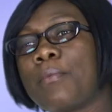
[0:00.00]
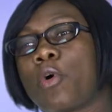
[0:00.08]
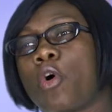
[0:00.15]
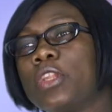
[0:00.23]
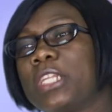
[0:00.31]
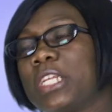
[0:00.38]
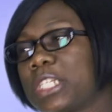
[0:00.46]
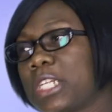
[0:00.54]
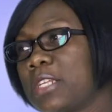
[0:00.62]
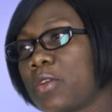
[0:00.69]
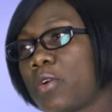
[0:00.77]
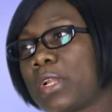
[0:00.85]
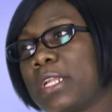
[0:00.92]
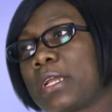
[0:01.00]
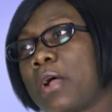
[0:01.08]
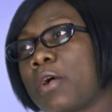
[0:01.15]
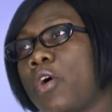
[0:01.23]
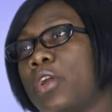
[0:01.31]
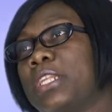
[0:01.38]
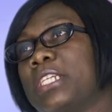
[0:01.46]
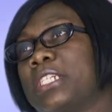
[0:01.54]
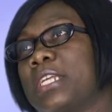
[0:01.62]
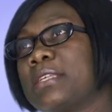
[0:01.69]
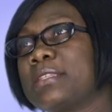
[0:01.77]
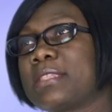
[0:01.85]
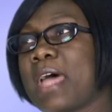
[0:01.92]
conditions or clinical
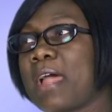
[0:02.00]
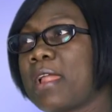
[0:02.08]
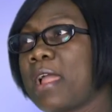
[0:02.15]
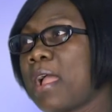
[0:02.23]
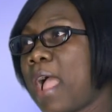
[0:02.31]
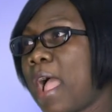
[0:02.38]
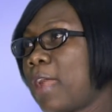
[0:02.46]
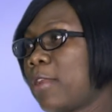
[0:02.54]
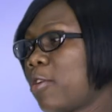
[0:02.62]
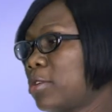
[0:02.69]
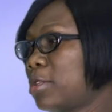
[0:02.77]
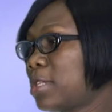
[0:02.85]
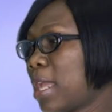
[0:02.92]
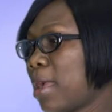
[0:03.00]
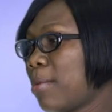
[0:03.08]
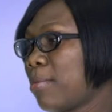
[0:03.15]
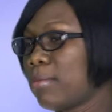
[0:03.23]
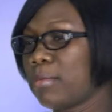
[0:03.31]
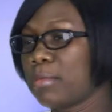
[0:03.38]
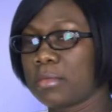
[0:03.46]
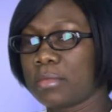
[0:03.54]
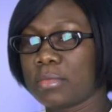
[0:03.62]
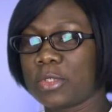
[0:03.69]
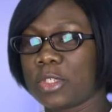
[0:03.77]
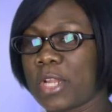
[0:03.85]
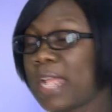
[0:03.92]
conditions that are not,
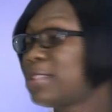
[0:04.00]
should I